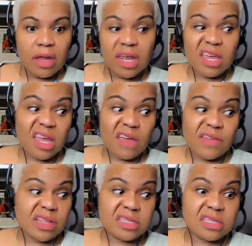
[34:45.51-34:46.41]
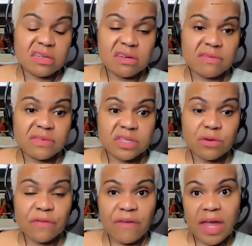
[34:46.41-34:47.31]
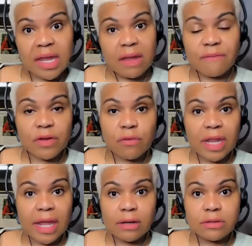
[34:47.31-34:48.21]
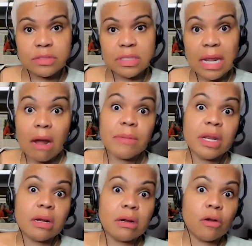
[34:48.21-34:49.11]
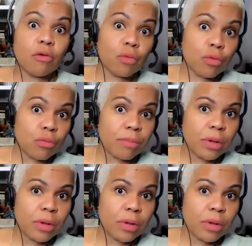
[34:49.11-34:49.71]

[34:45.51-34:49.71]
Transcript: and he gave a list of certified Canva creators. Now I'm in a group